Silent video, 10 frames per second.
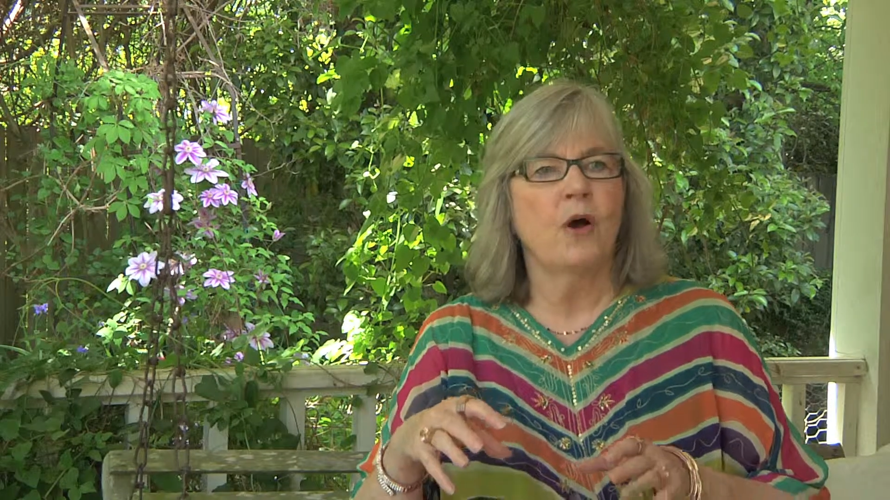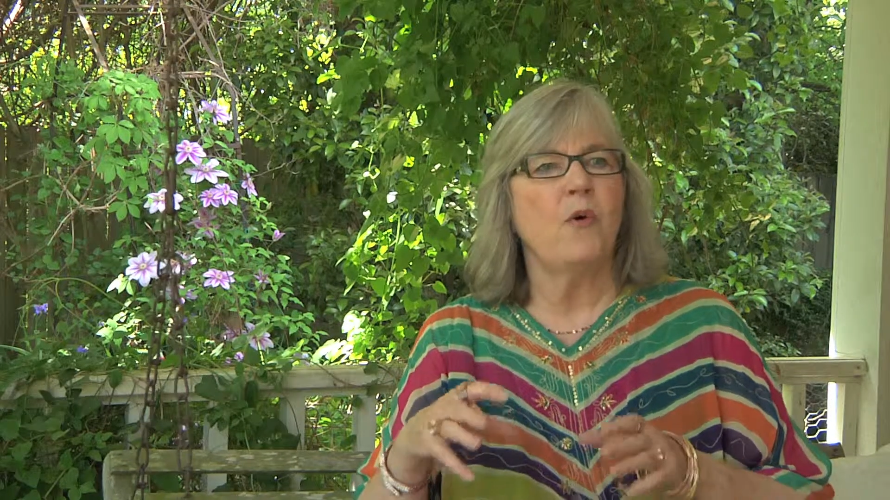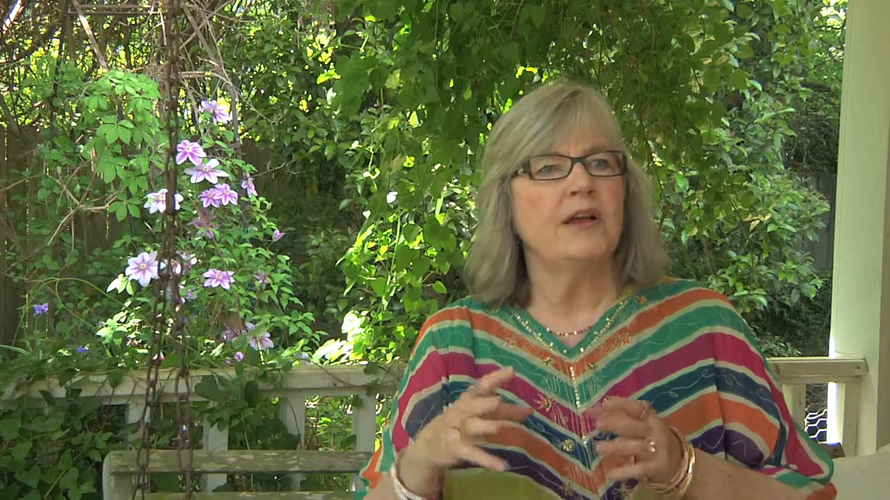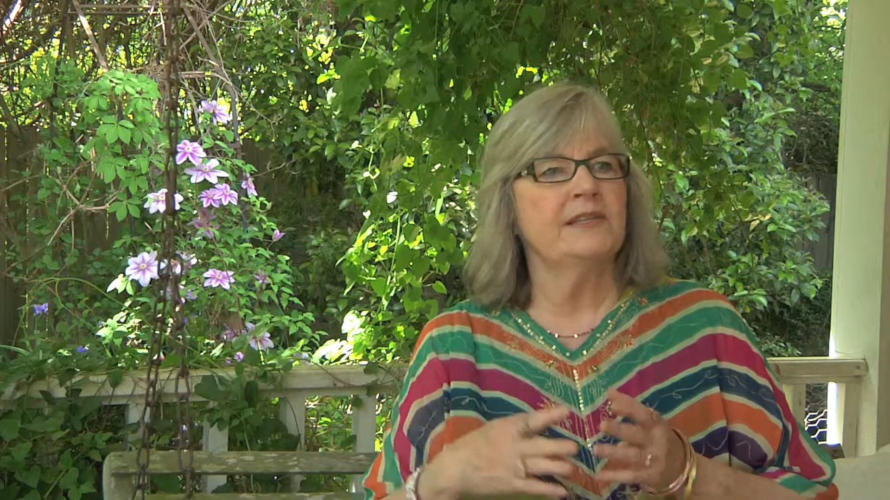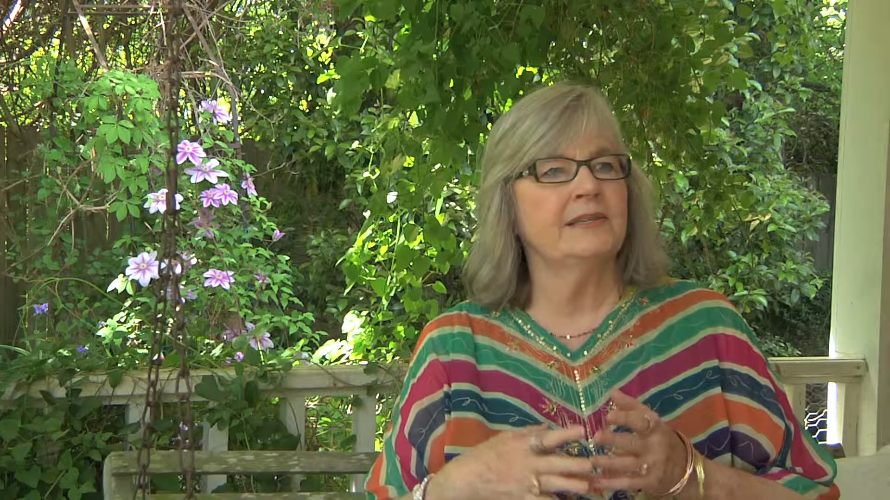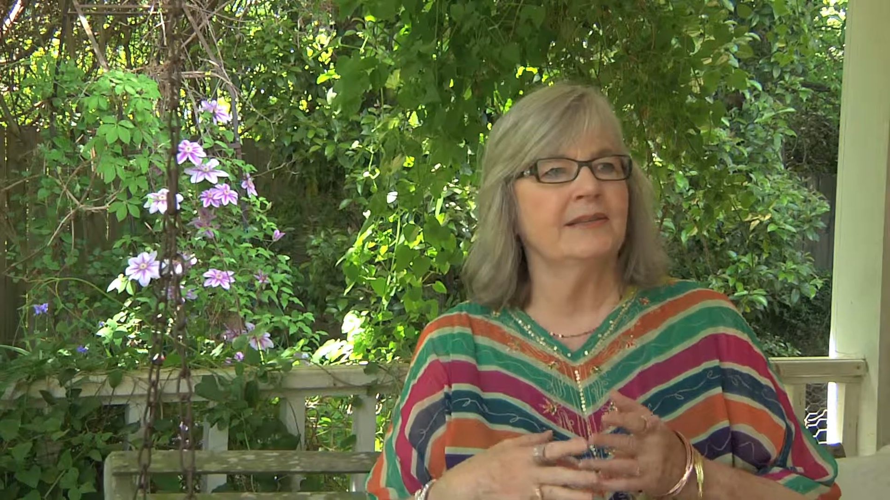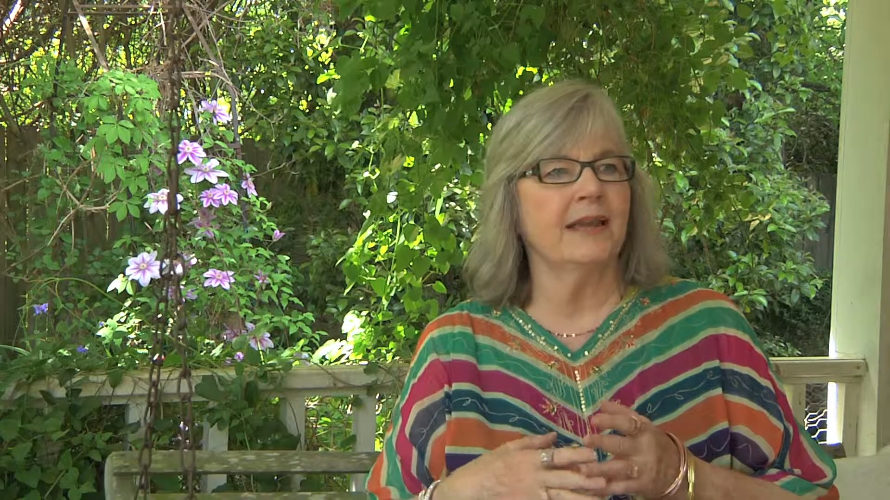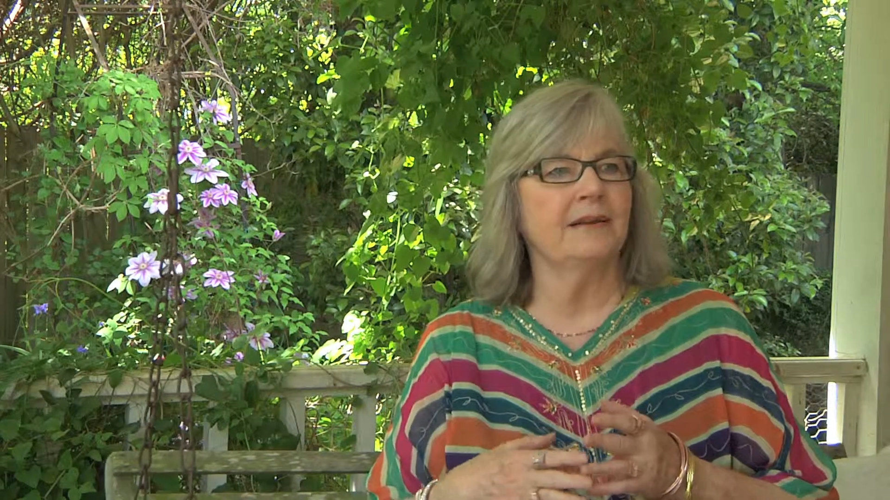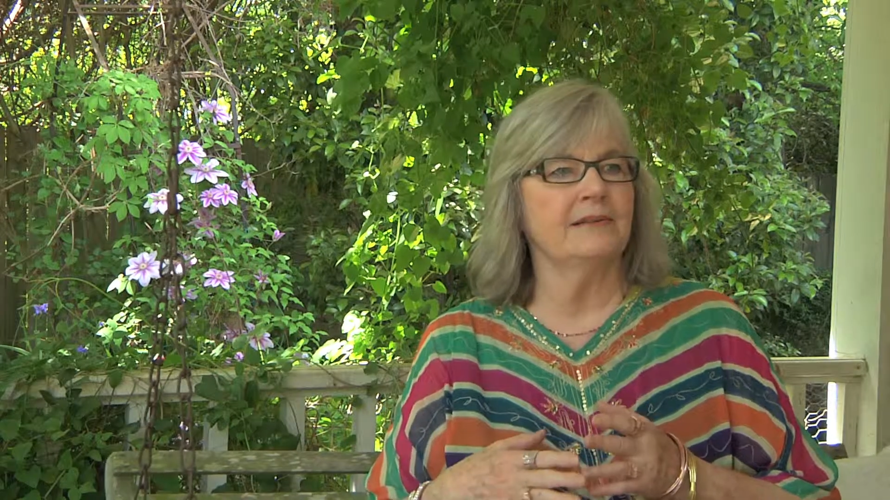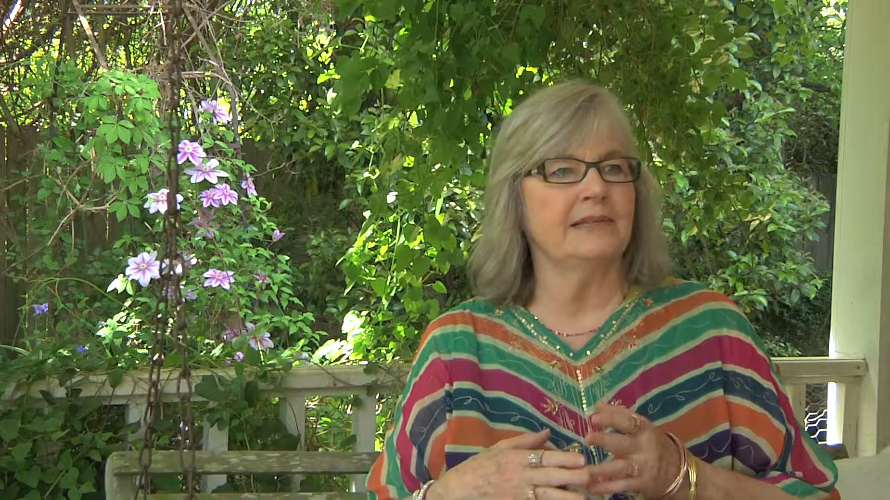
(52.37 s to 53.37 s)
what
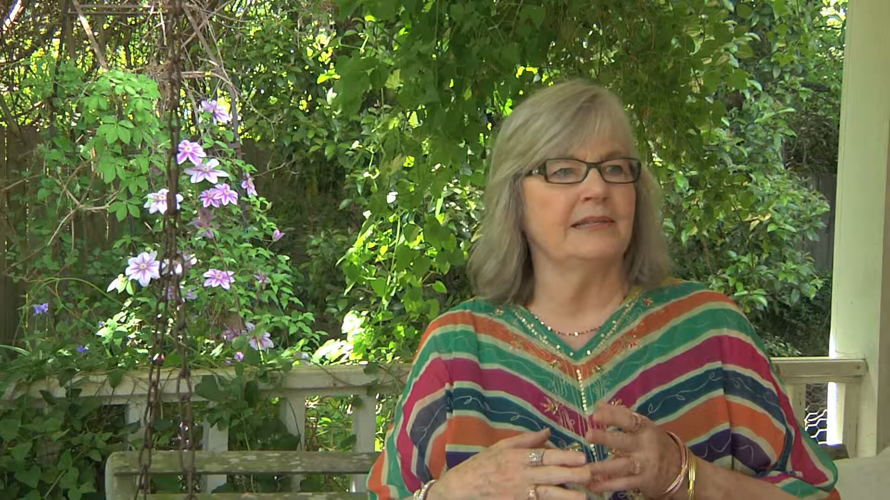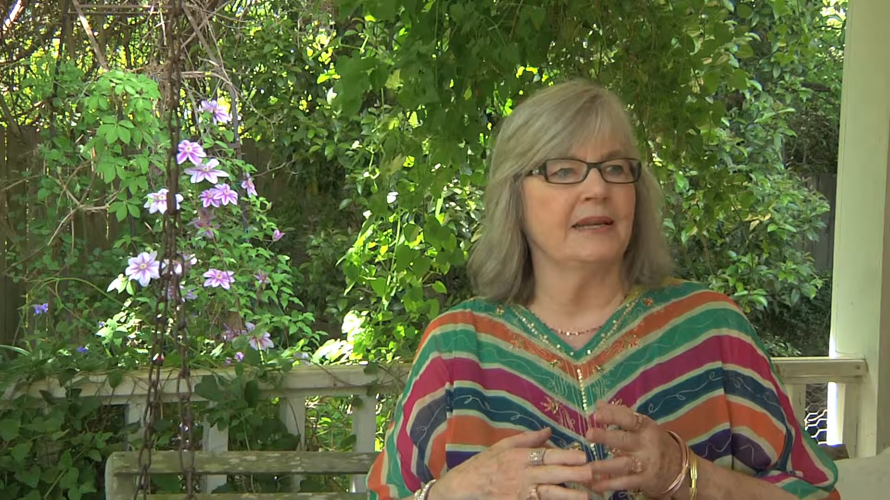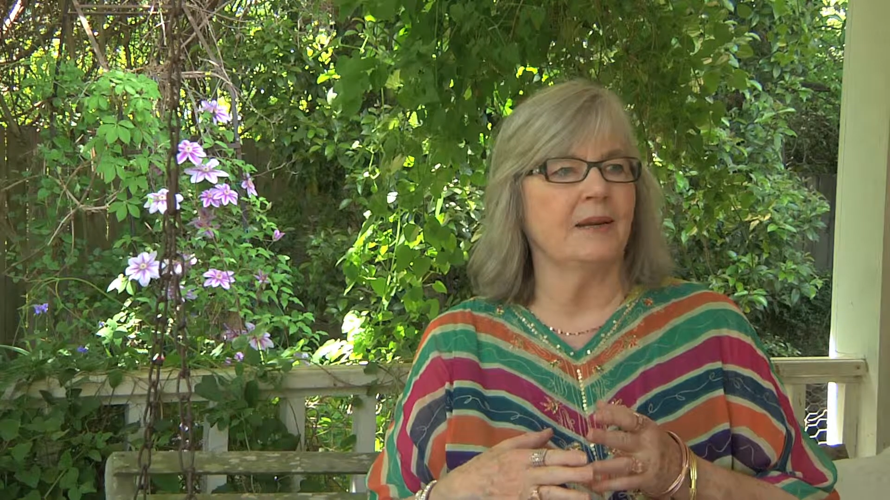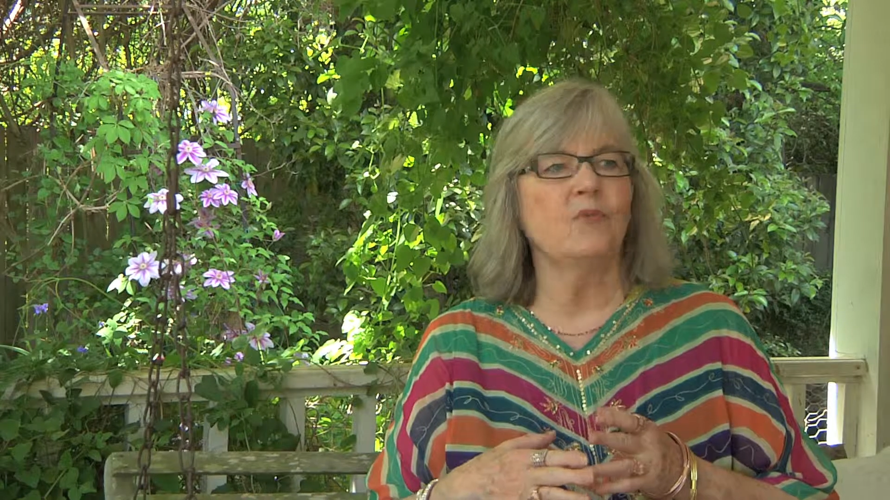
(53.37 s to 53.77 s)
scares them,